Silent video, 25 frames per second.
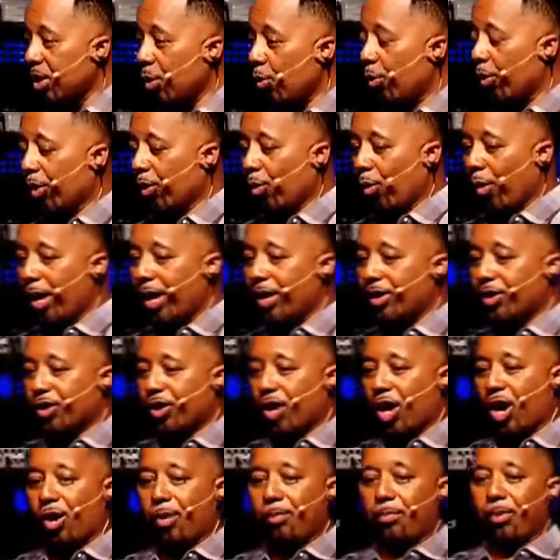When the wind
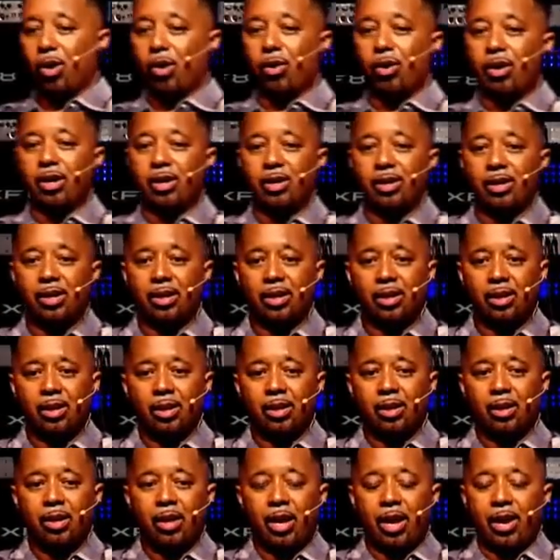started blowing,
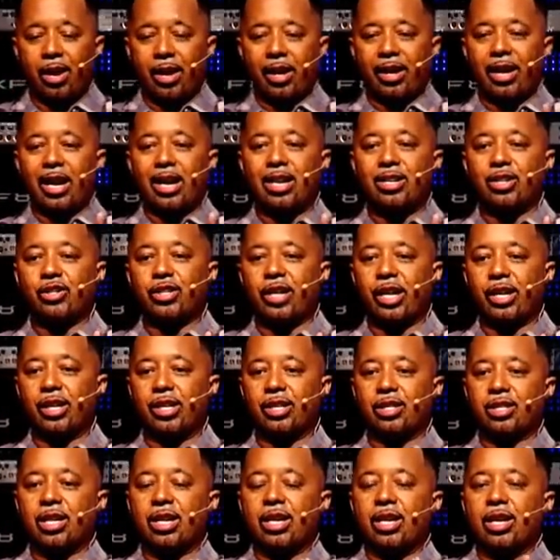and can I just tell
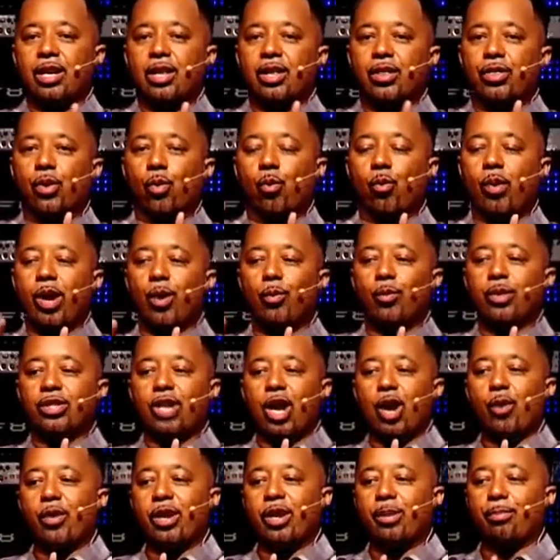this? The wind was
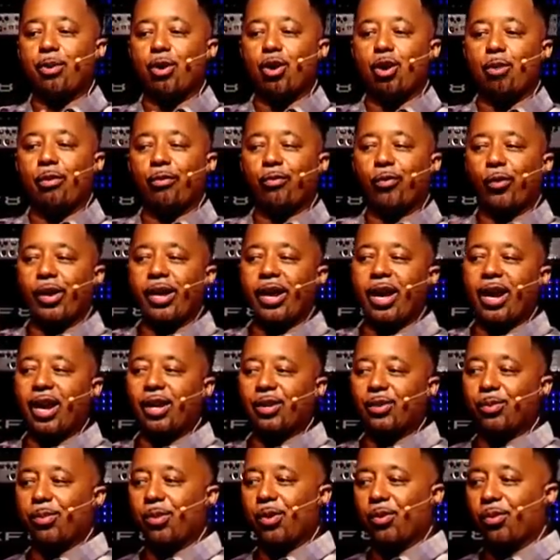already blowing before he got
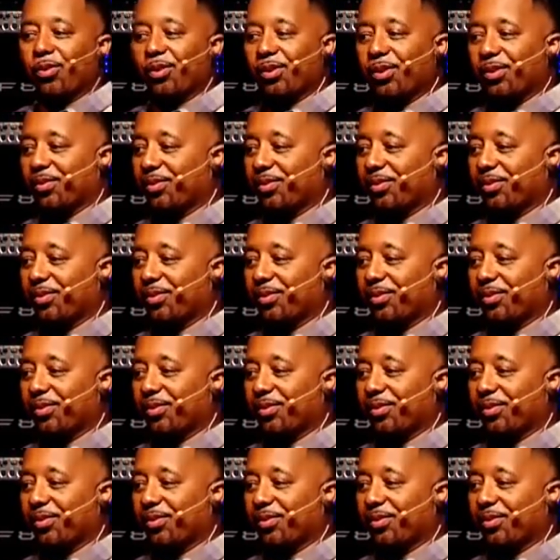out the boat.